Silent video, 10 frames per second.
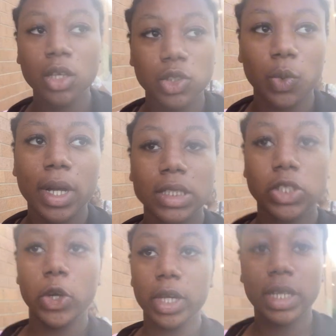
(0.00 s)
So we're at
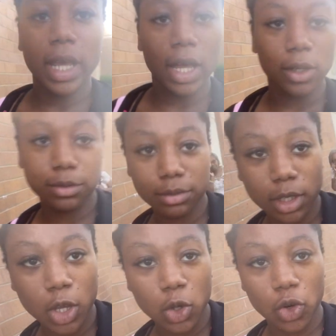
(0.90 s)
Target now.
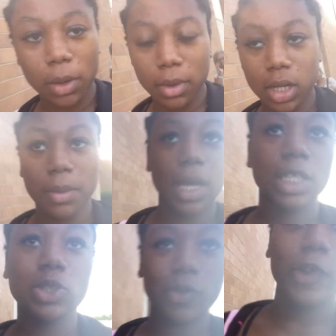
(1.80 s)
Grandma in the back,
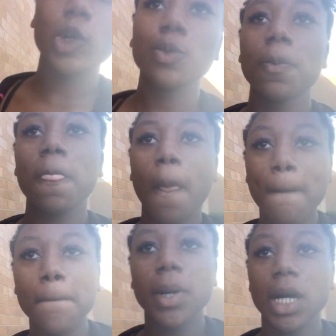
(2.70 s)
action on the phone,
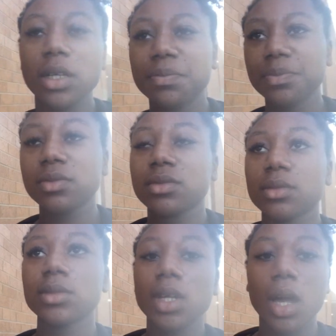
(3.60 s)
but
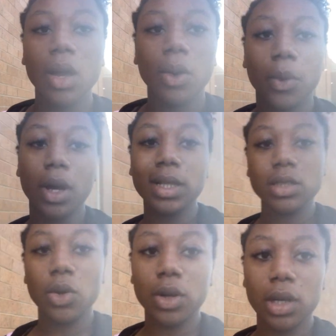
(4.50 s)
we're at
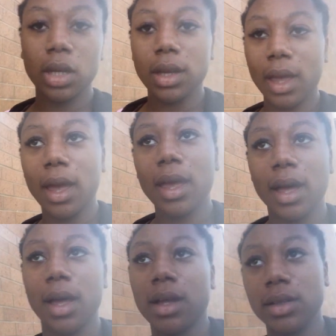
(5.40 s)
Target
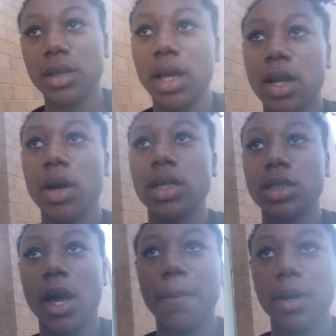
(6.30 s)
and I
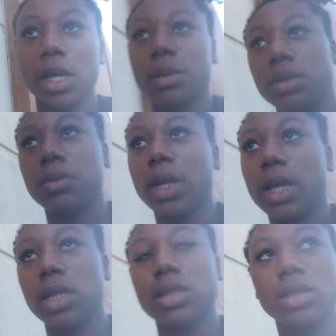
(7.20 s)
just gotta pick up some
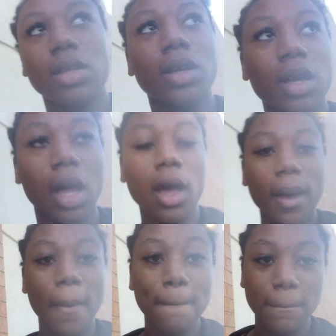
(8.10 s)
last
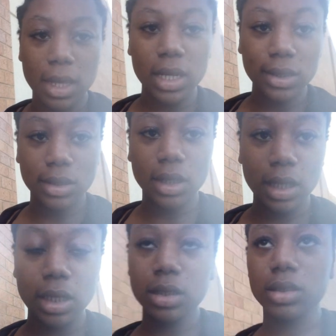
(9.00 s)
minute
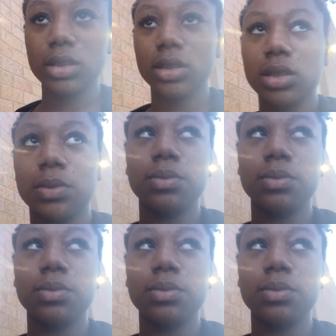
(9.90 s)
things.